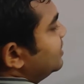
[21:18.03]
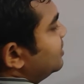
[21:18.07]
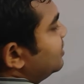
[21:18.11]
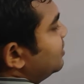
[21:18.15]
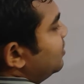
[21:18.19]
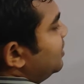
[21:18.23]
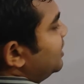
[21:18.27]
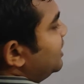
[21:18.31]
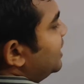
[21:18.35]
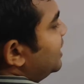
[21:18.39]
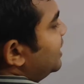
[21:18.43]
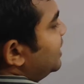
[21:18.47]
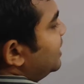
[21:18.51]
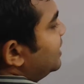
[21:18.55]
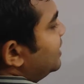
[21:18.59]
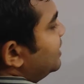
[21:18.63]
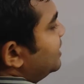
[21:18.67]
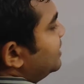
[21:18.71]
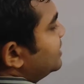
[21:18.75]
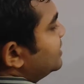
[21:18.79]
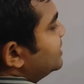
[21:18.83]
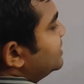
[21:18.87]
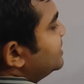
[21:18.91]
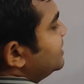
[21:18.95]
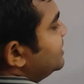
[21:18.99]
Okay,
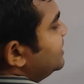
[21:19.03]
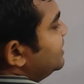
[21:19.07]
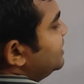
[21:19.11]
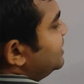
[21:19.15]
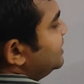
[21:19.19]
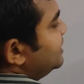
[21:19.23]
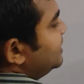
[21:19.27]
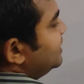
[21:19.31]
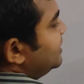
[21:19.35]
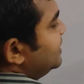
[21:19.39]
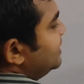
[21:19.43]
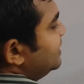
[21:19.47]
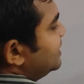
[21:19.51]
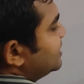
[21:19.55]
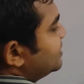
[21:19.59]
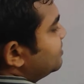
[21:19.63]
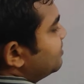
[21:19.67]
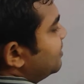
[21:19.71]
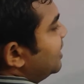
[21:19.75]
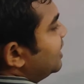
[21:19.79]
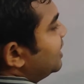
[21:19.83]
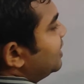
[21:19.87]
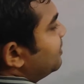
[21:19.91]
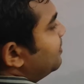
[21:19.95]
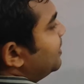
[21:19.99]
c d is
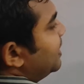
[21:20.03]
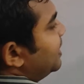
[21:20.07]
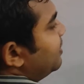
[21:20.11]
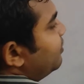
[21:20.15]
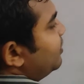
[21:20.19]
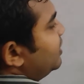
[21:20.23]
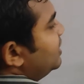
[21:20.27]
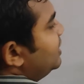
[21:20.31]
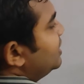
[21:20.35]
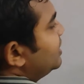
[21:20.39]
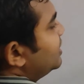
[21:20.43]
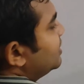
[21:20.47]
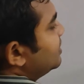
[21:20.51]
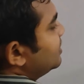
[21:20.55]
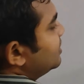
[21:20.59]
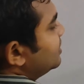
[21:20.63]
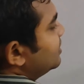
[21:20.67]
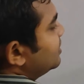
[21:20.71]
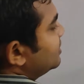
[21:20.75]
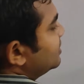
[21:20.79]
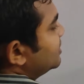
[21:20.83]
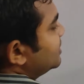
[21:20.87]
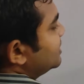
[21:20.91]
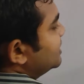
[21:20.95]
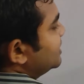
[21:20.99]
multiply with
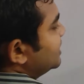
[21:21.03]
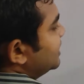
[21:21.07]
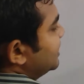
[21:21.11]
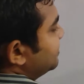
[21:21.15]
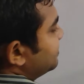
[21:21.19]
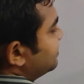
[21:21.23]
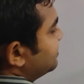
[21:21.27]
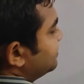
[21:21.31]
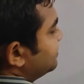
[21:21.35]
z.